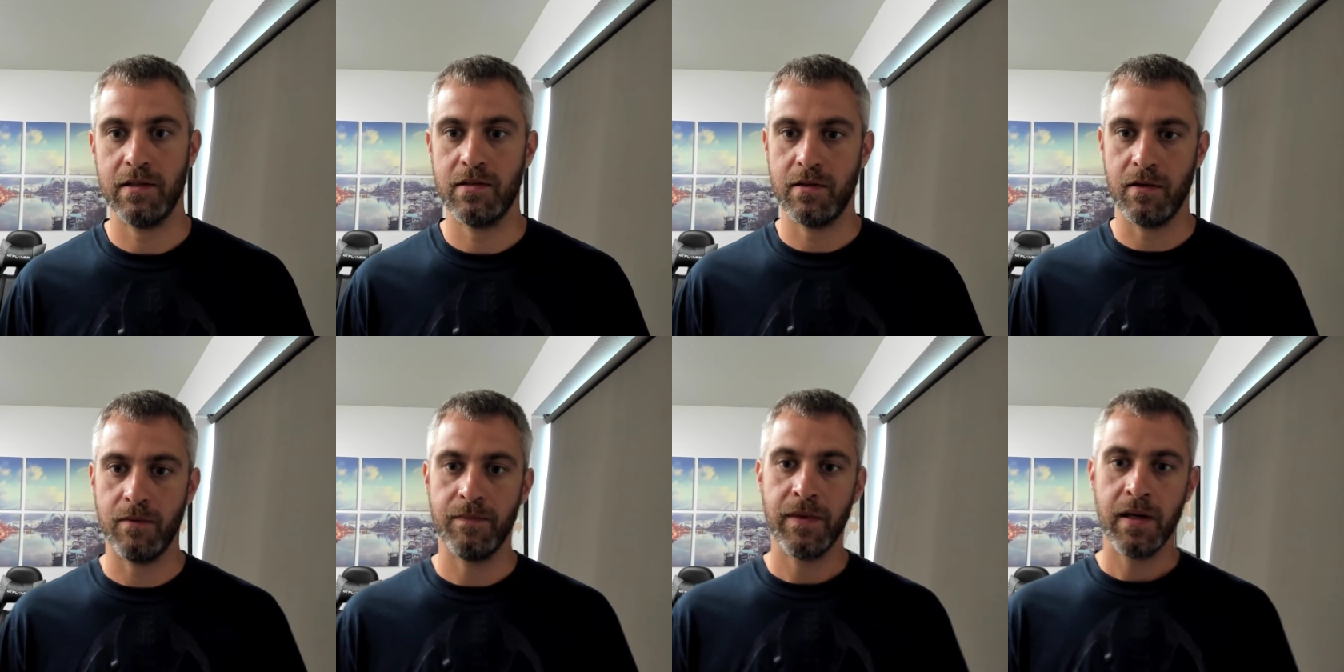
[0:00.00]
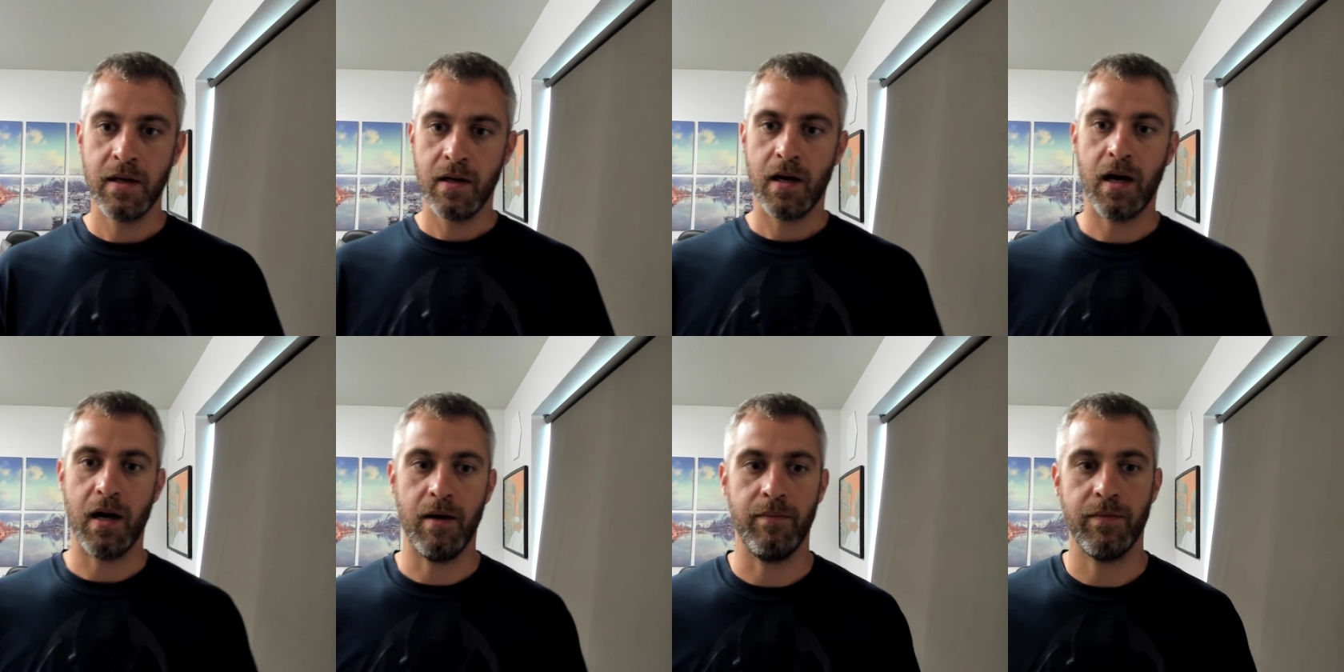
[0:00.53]
So
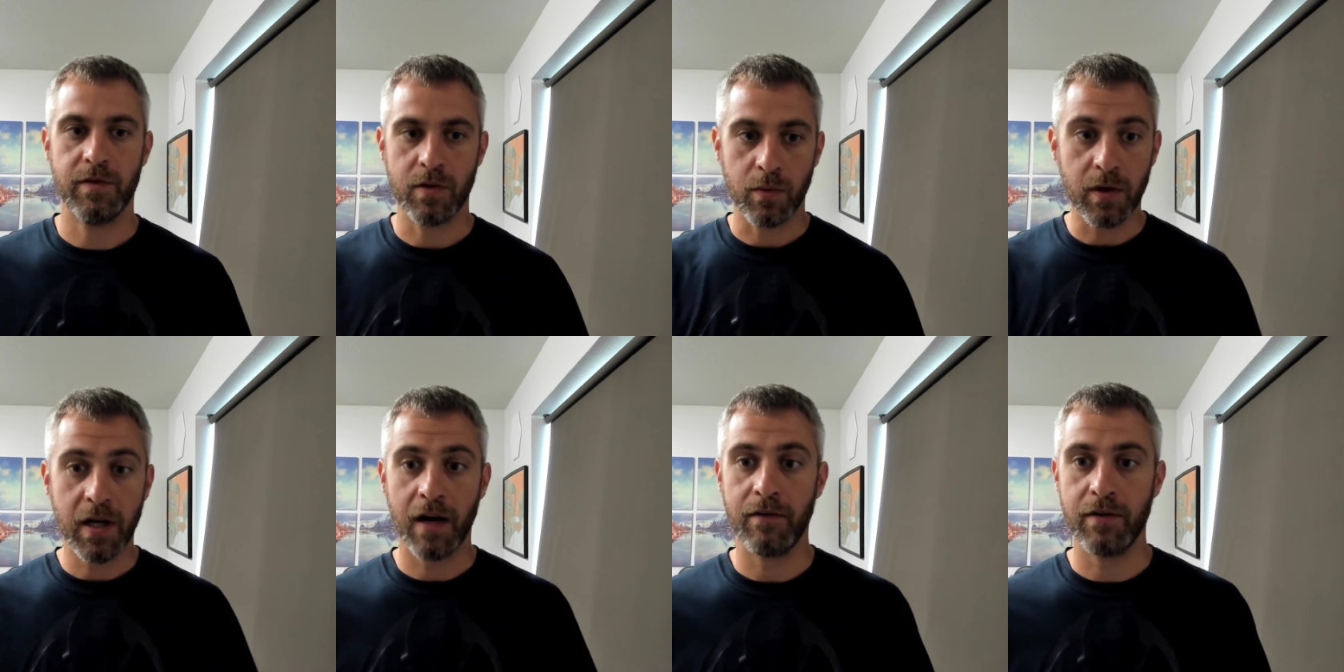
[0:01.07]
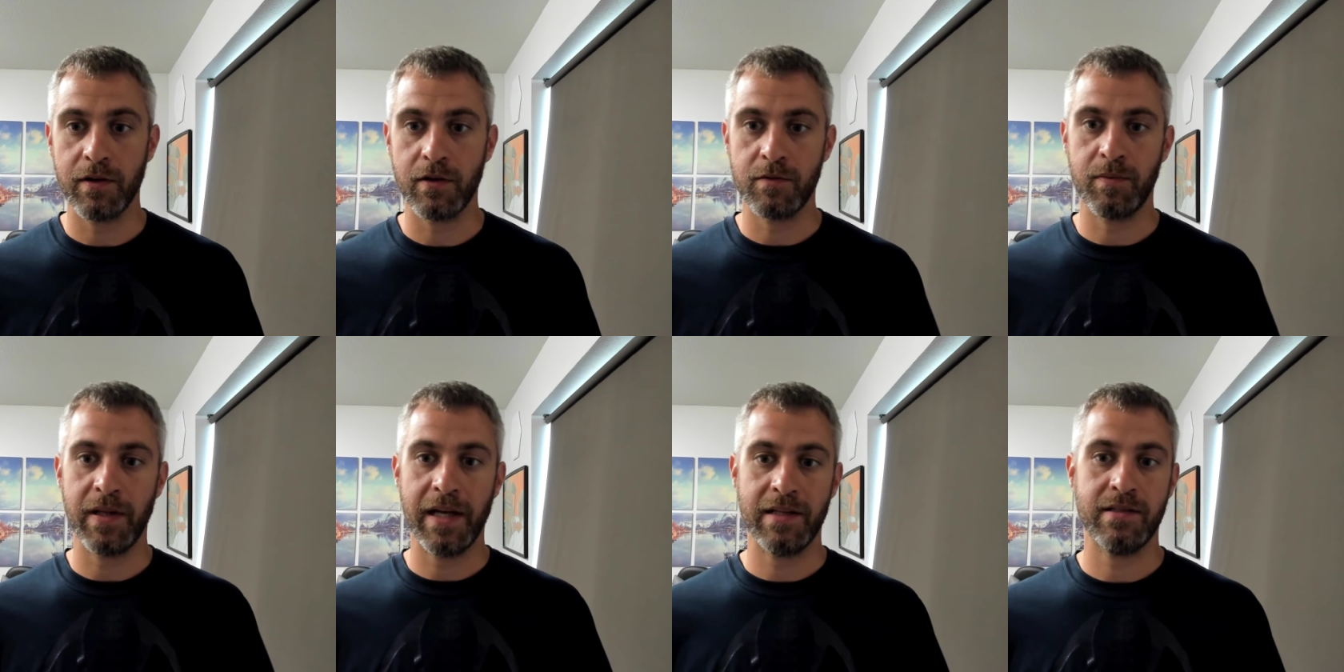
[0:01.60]
we'll cover those
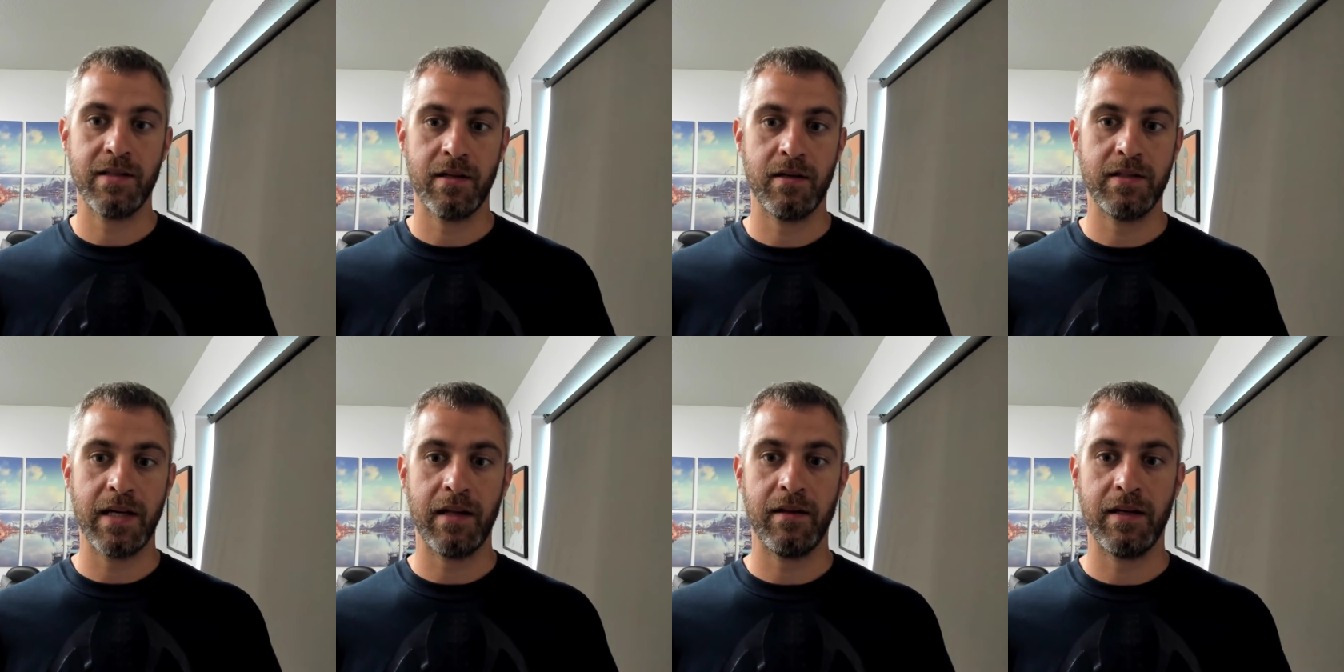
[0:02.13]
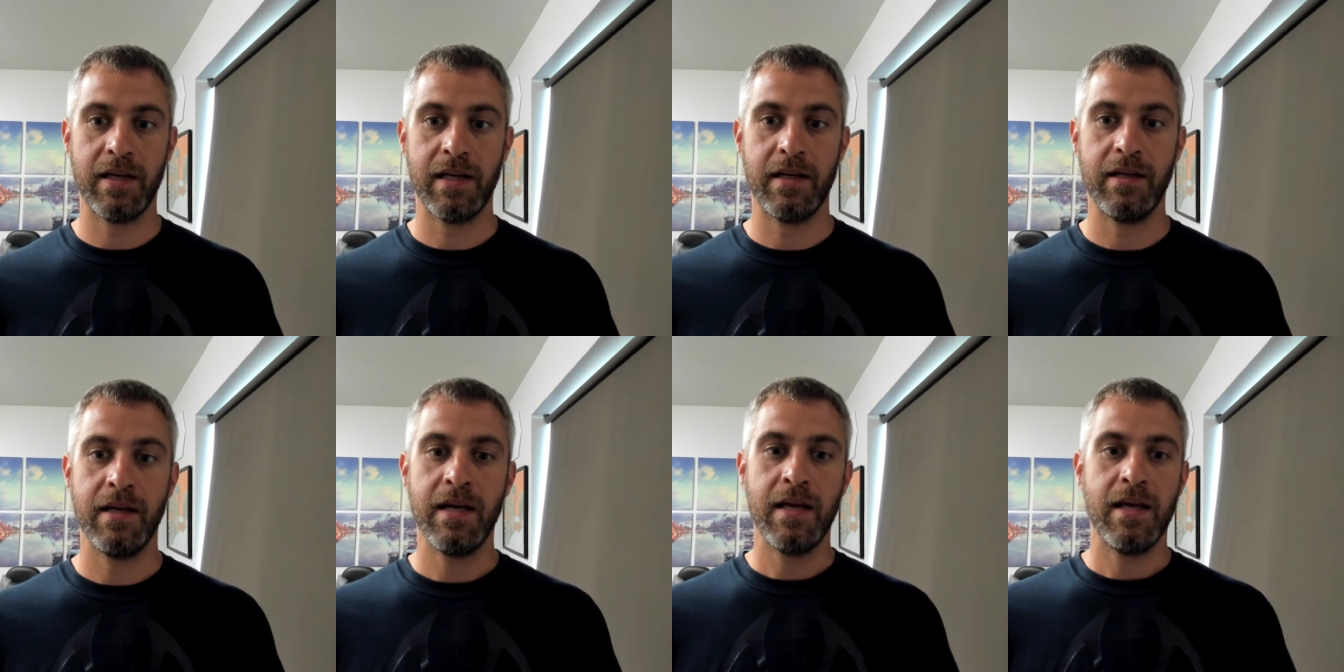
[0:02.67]
plants that are
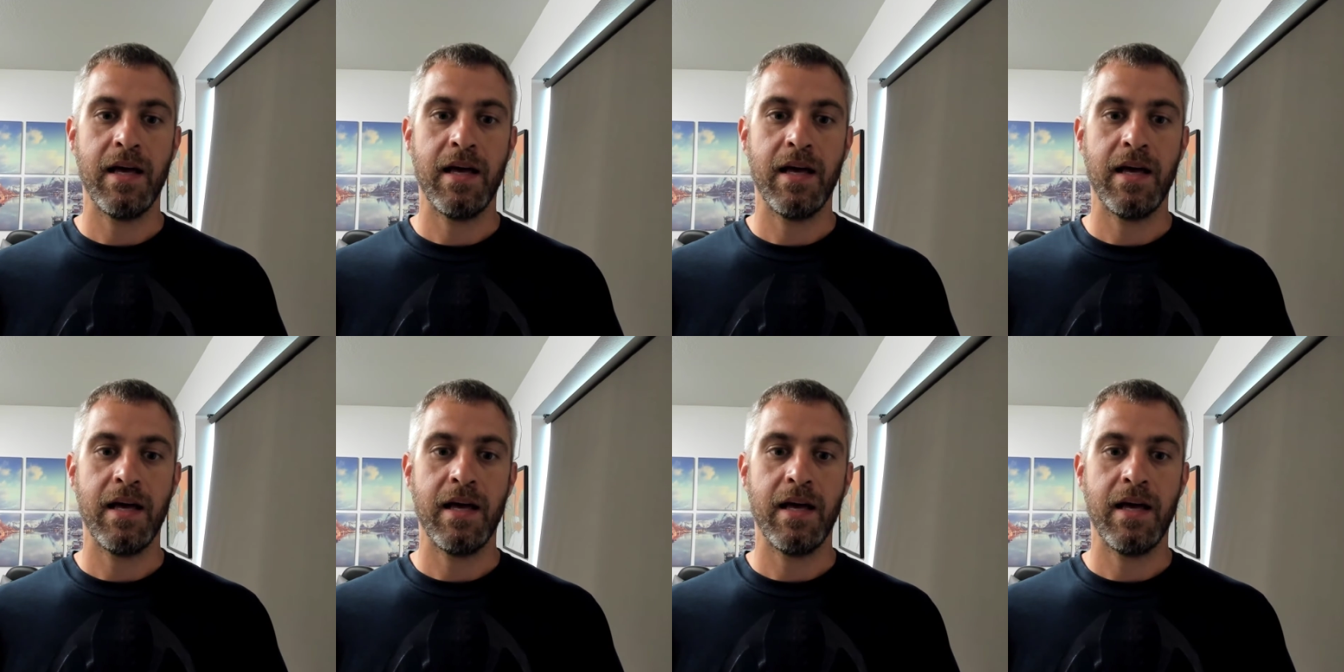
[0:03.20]
delicate,